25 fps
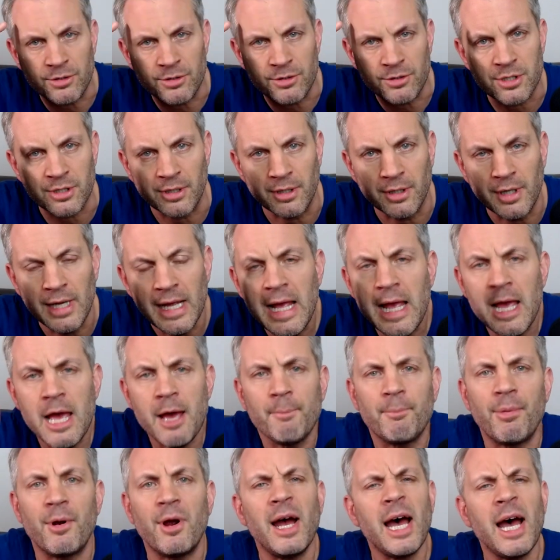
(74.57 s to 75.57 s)
her.
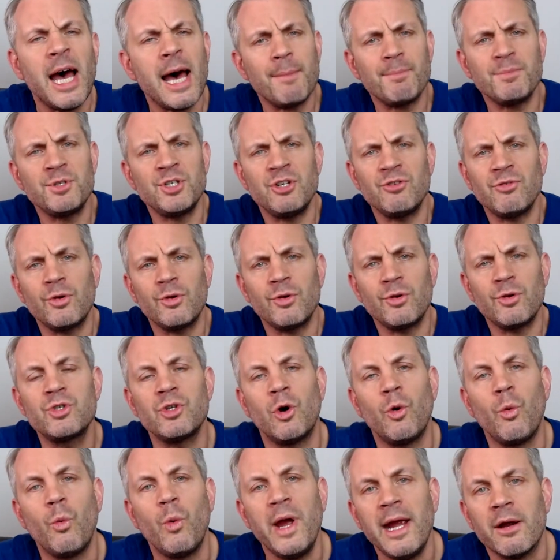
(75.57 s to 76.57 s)
Perhaps you're also
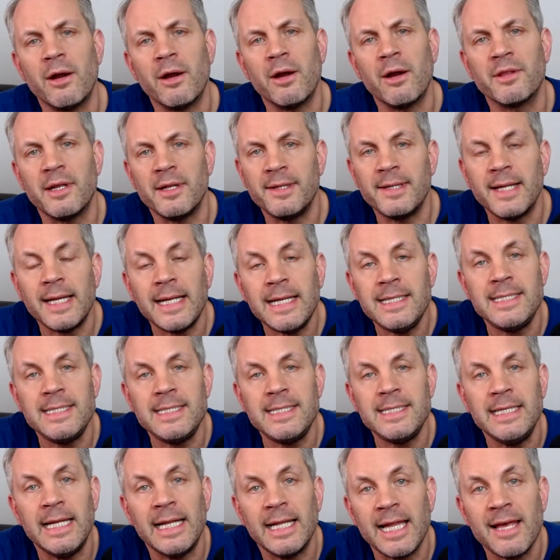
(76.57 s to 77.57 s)
aware that in
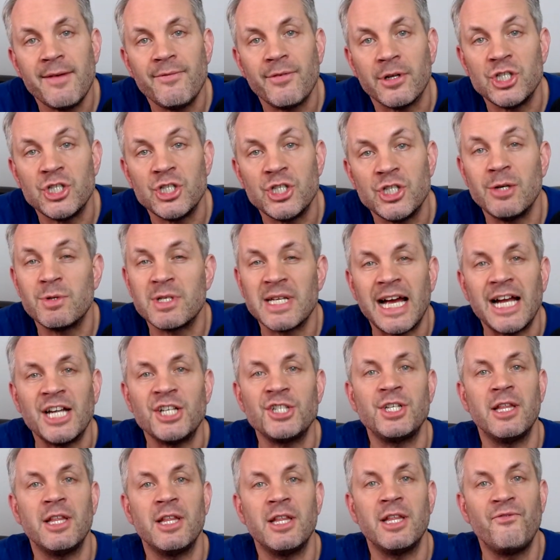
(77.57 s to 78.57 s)
1911 she was
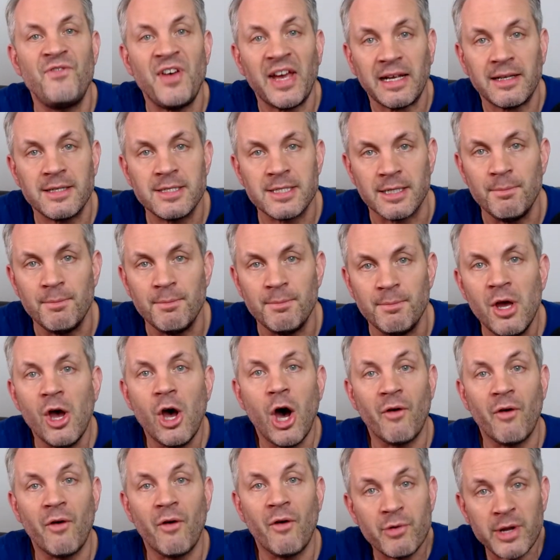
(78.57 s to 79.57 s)
actually the victim
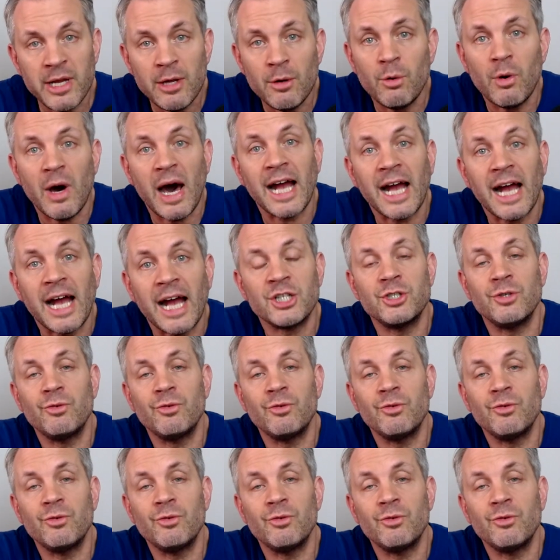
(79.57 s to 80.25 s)
of a real actual